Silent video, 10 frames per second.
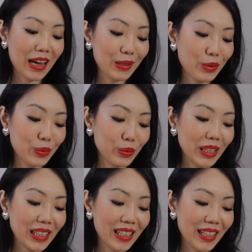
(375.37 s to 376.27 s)
I don't
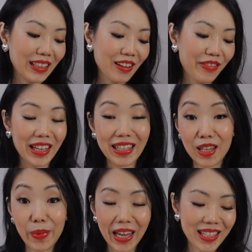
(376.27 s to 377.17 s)
really need fancy
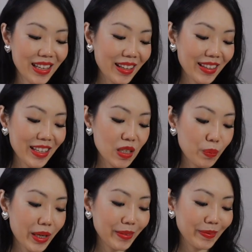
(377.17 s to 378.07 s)
bags like this,
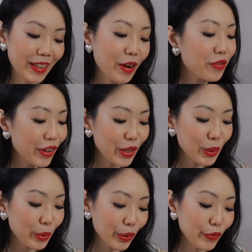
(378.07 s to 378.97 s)
but they're
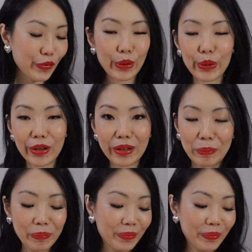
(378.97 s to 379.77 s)
available for